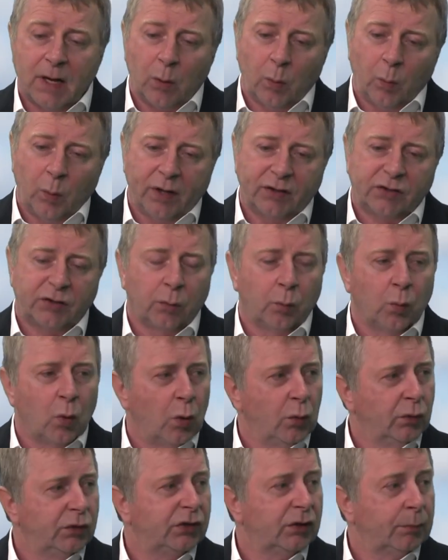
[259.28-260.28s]
We're
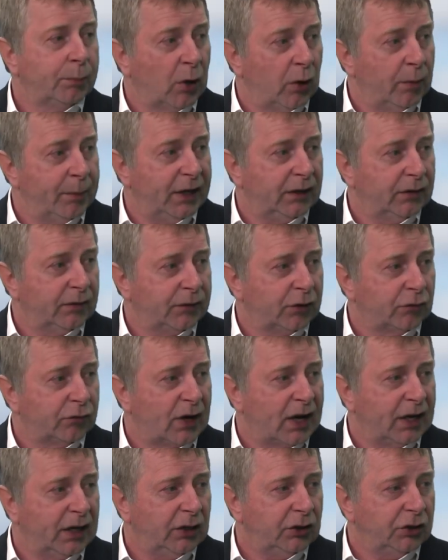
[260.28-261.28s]
towards the bottom end of the
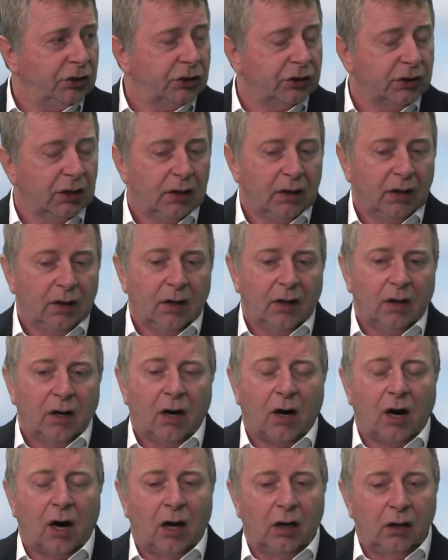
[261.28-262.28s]
range.
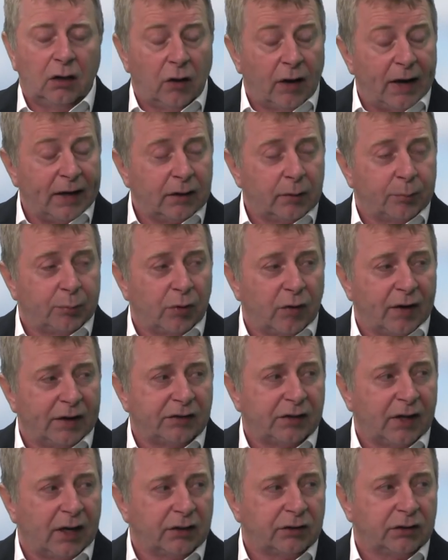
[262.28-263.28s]
I like the
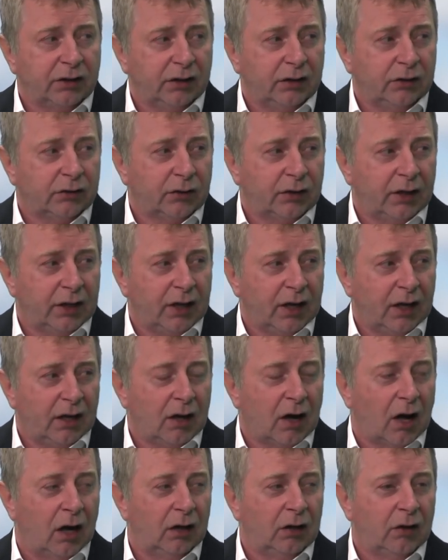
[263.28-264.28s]
price action in dollar yen.
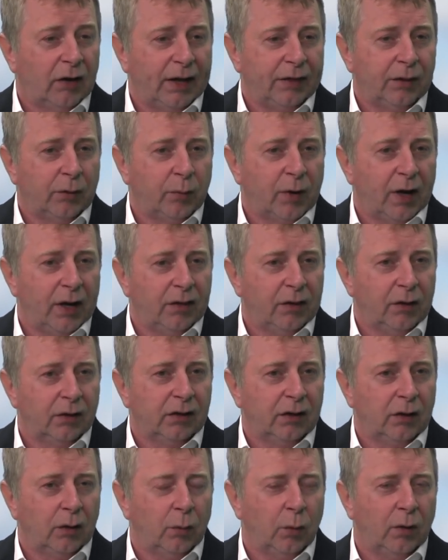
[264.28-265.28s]
I like the way that
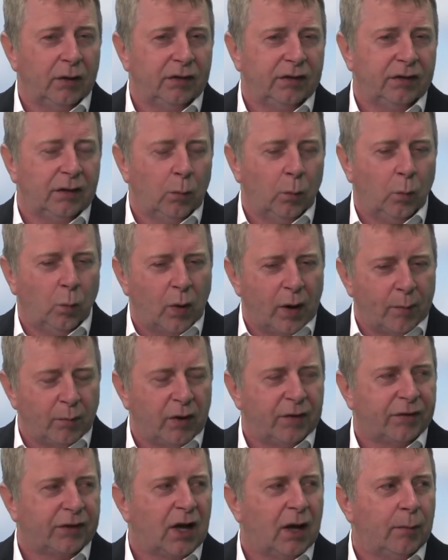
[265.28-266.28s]
when
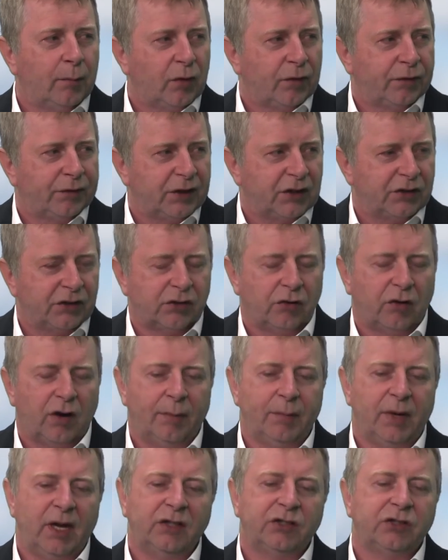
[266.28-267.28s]
we've come off this
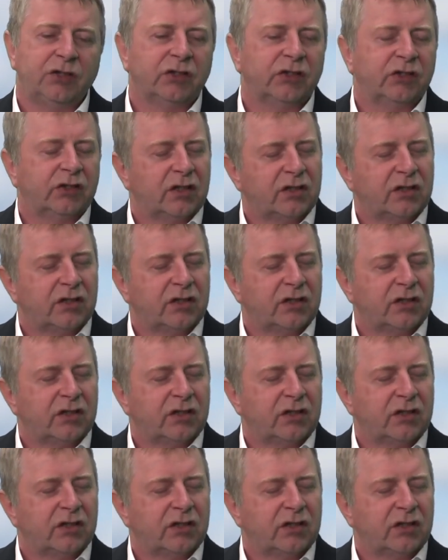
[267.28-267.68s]
time, it's just